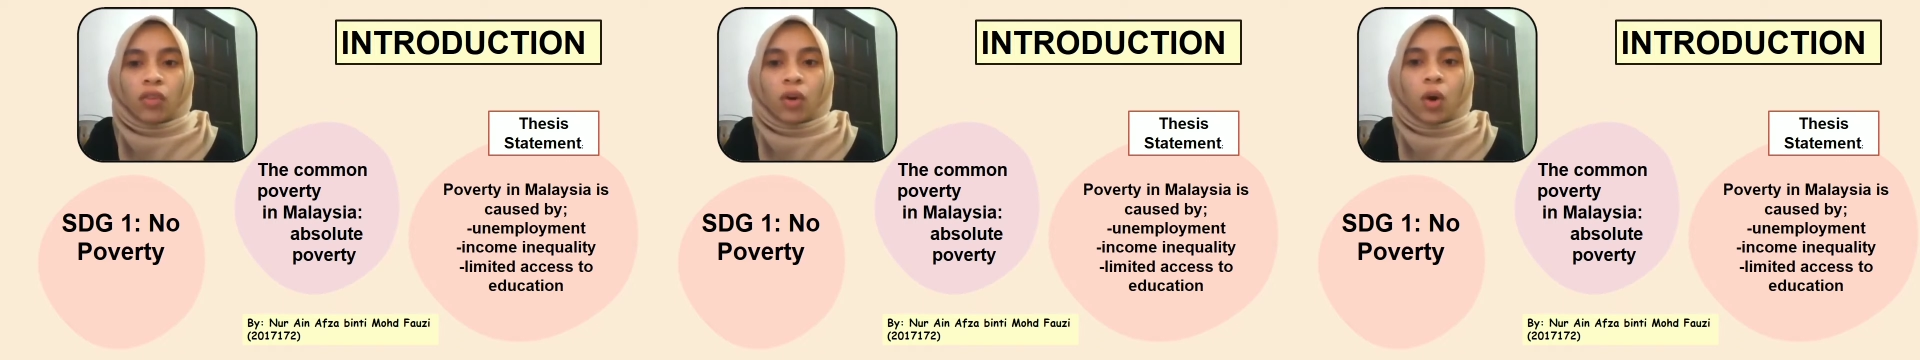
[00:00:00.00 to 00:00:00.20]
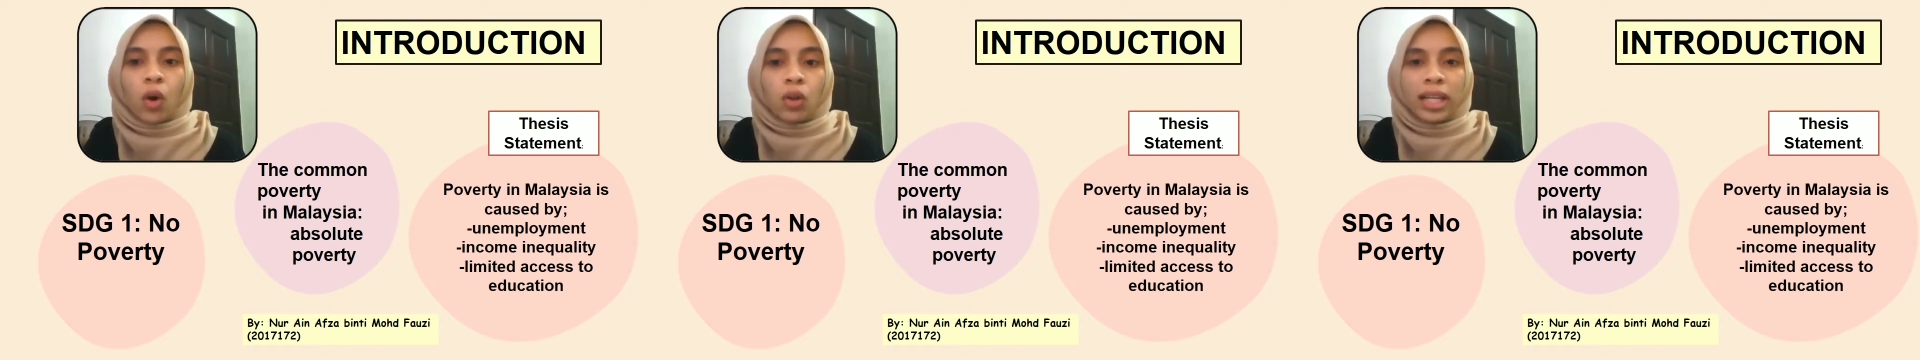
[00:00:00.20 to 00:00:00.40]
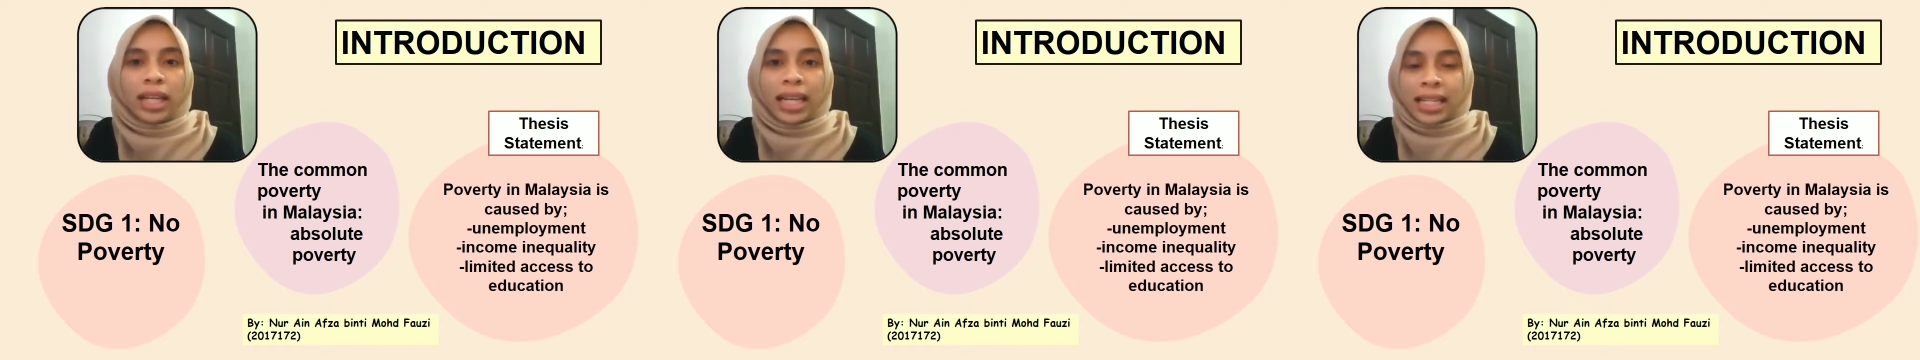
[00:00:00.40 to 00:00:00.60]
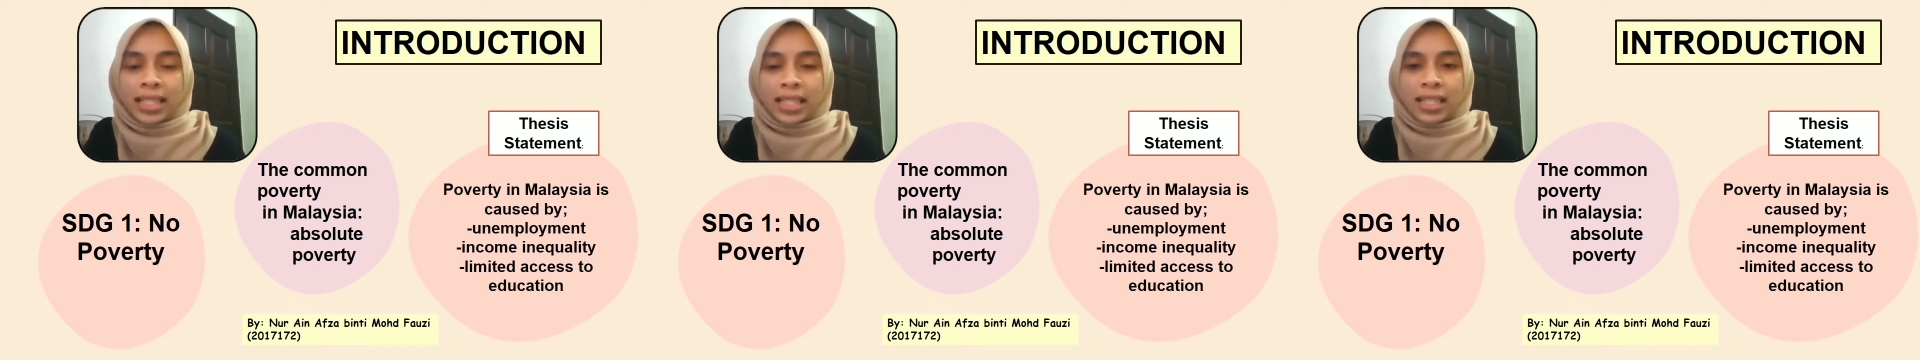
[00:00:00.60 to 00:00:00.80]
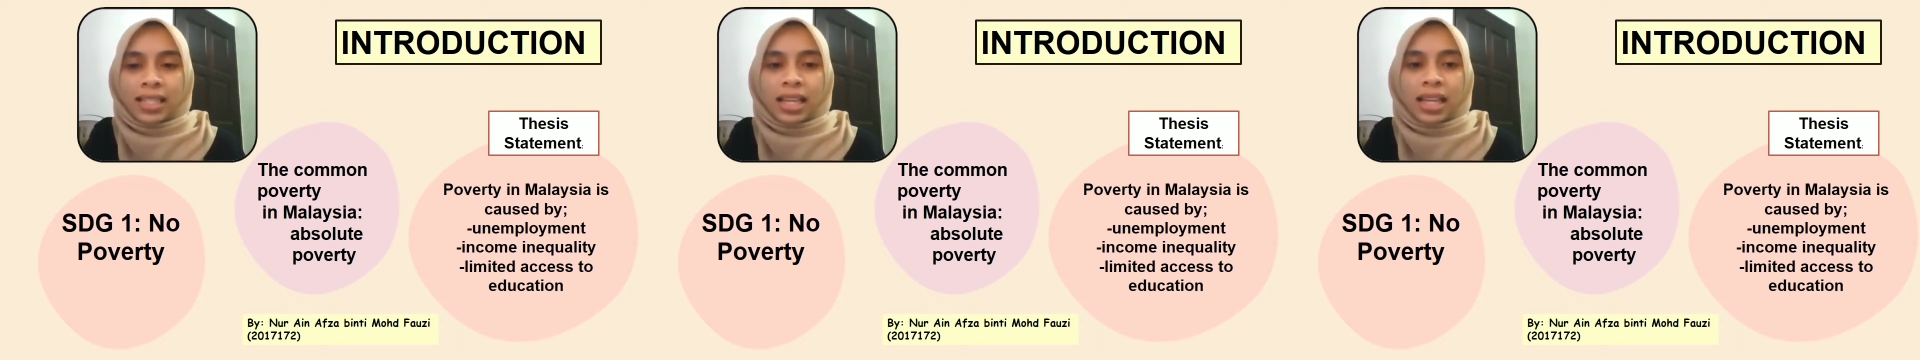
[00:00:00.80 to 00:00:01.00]
all
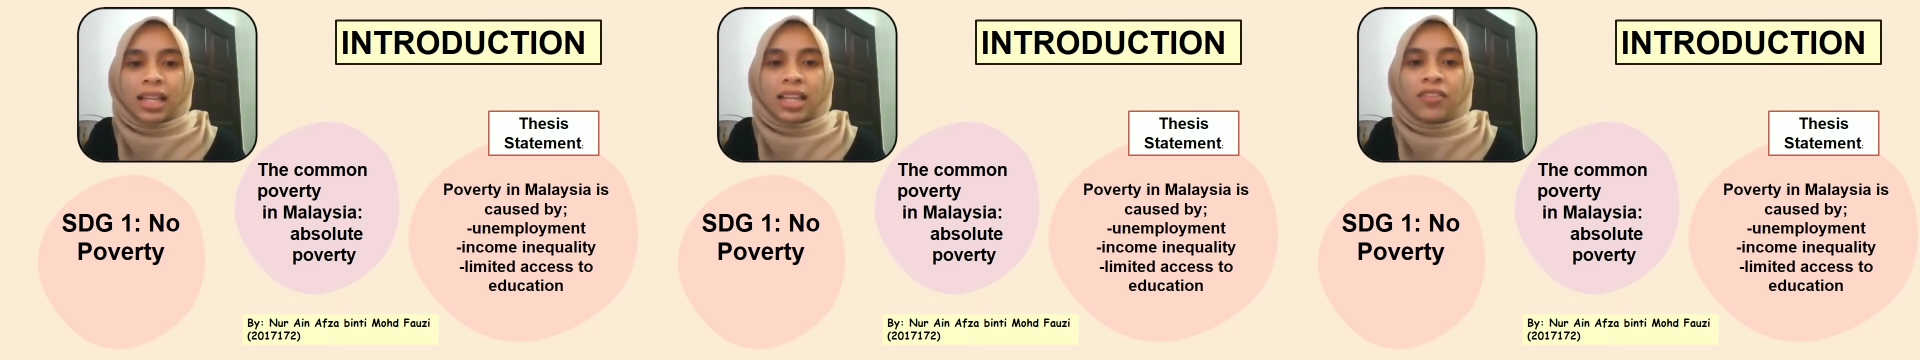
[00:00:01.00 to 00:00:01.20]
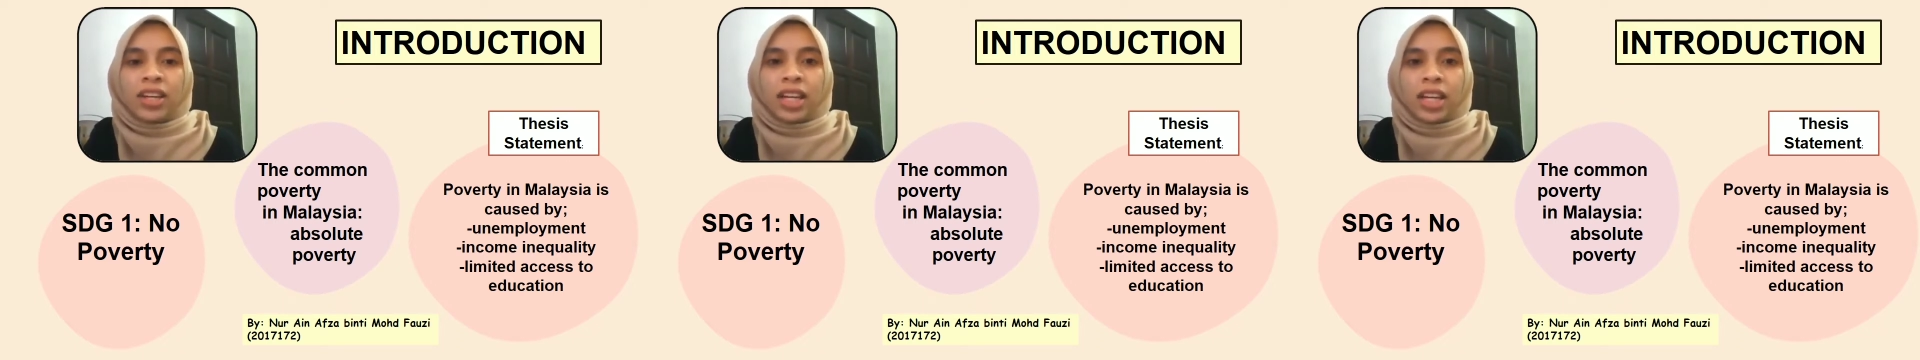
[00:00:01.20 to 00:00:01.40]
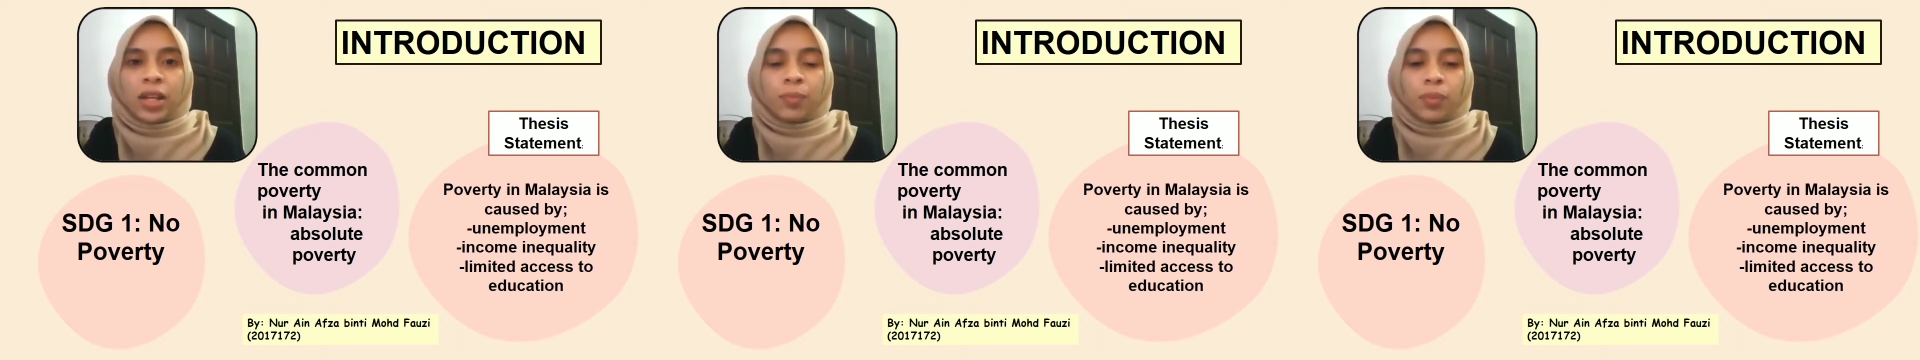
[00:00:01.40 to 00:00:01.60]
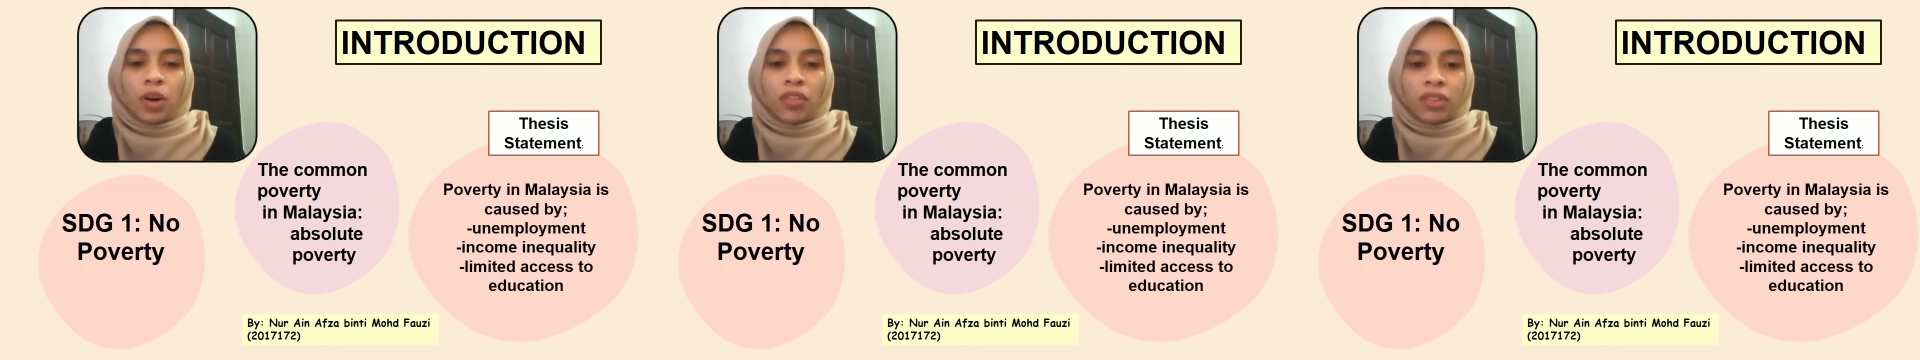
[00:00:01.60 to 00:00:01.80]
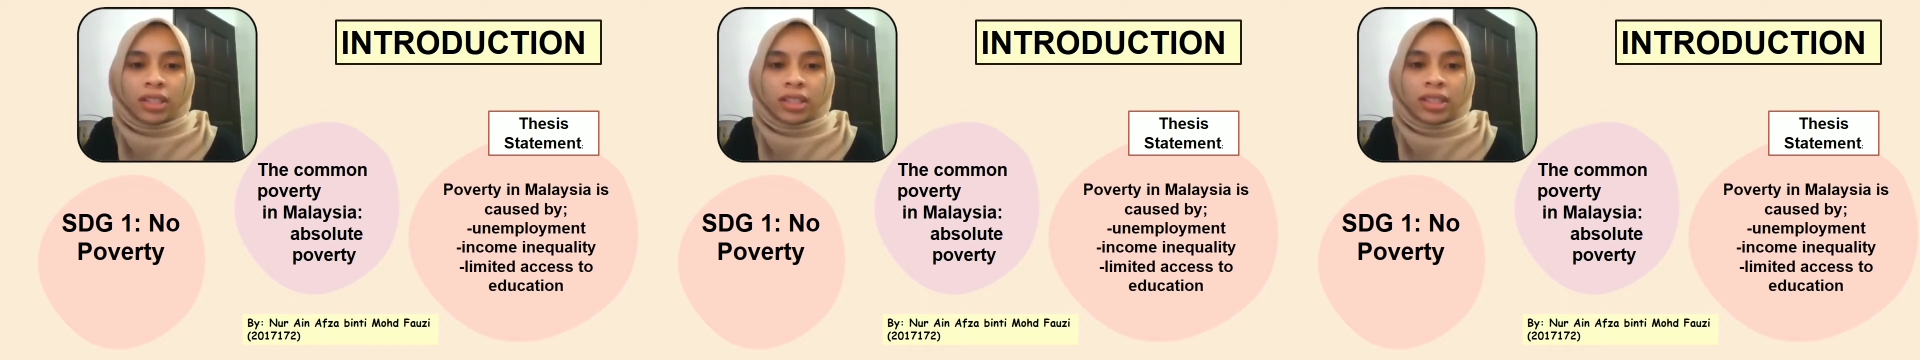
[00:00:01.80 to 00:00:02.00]
ages living in
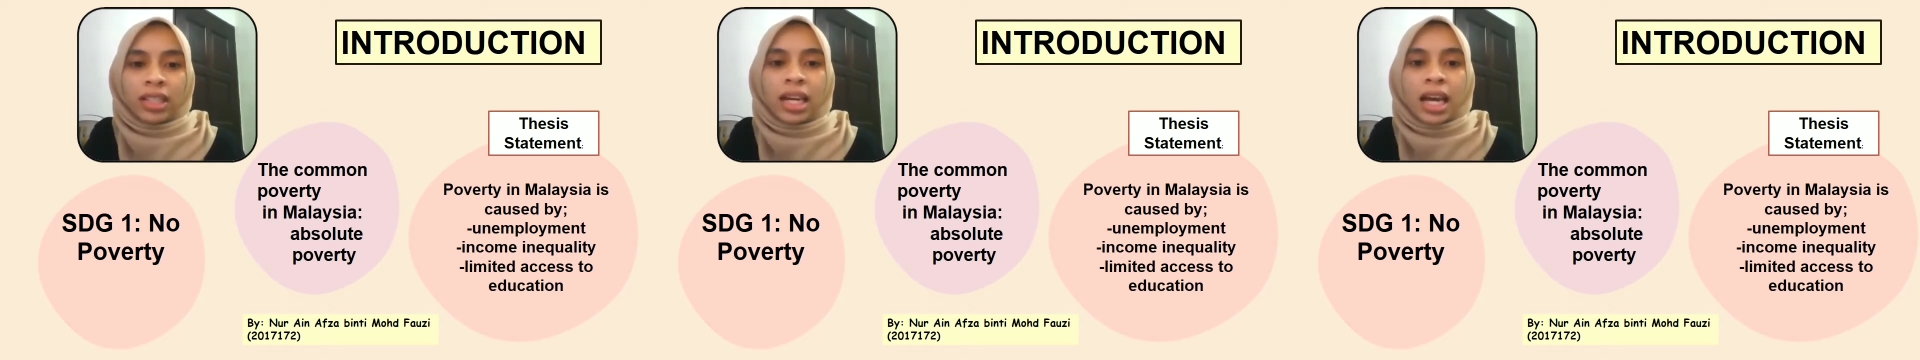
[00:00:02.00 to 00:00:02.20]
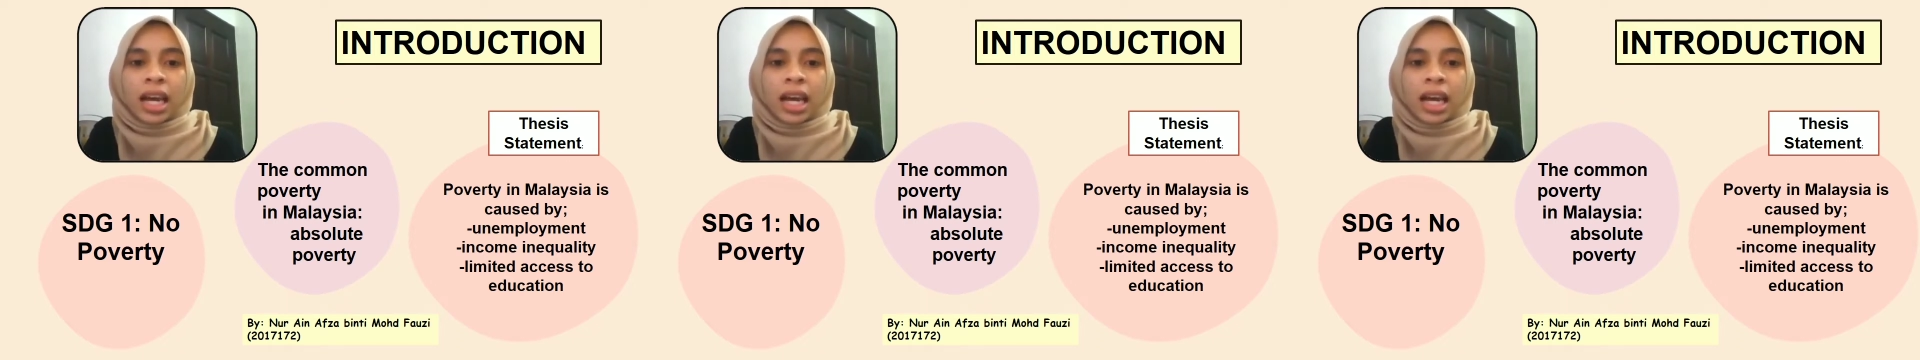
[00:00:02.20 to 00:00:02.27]
poverty